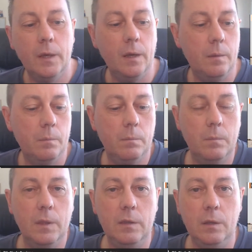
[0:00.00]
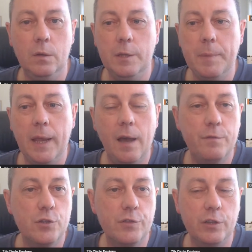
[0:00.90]
You might have
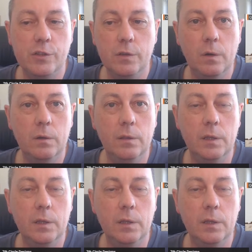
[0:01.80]
restrictions on